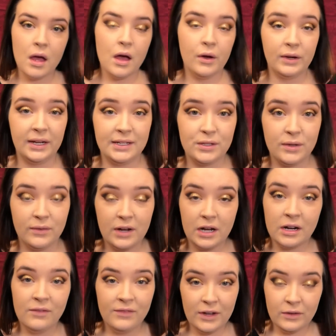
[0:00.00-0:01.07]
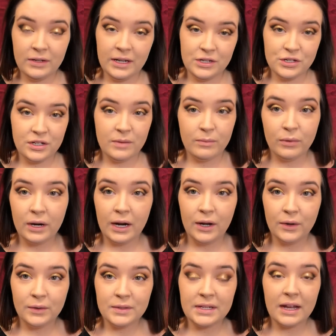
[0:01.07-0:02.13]
Okay, so I've got on foundation and
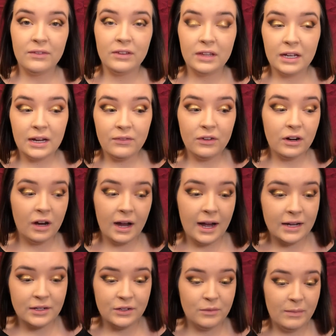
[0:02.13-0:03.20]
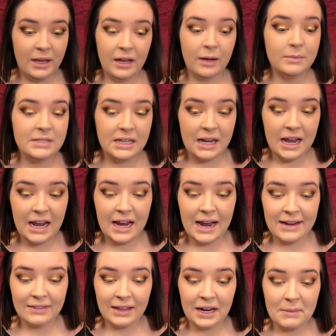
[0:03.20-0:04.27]
brows. I feel like I forgot how to do makeup today,
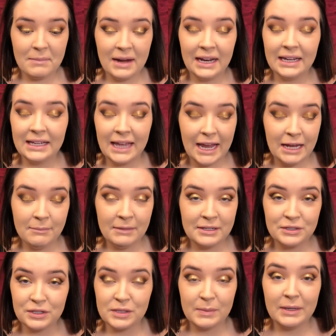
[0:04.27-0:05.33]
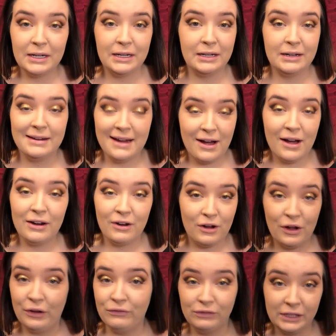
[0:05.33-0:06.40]
and like my game has just been not
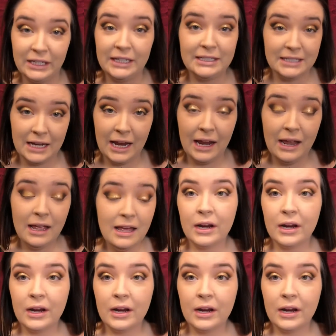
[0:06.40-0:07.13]
on fleek today.